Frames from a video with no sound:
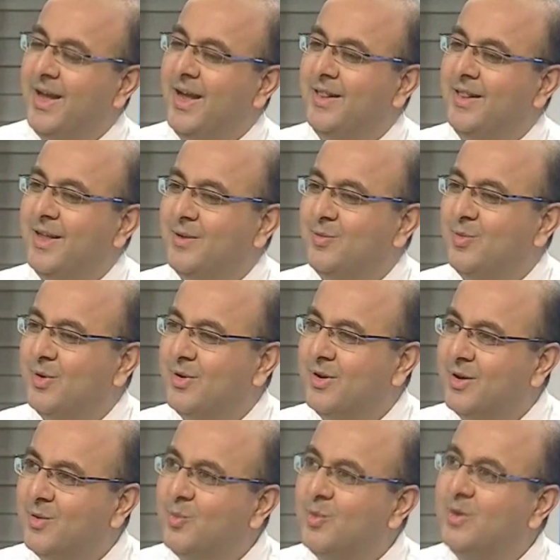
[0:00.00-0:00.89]
and that would
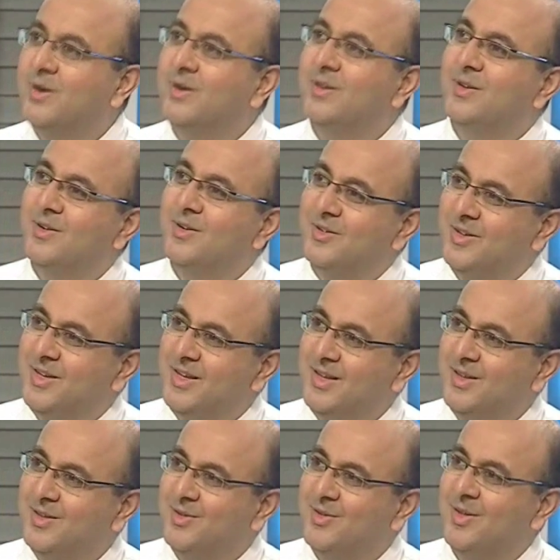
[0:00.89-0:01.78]
convert the
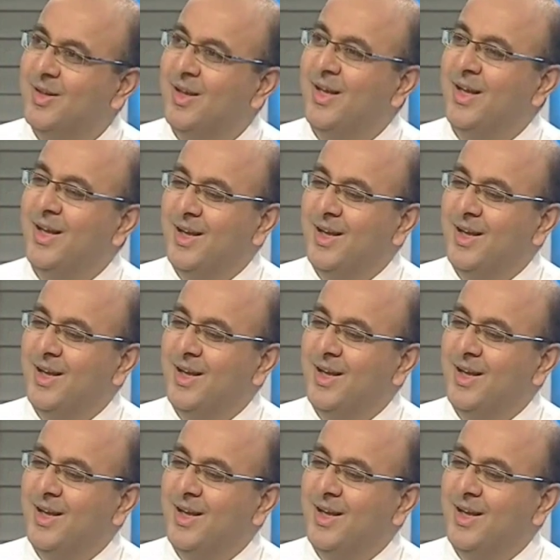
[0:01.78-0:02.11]
disease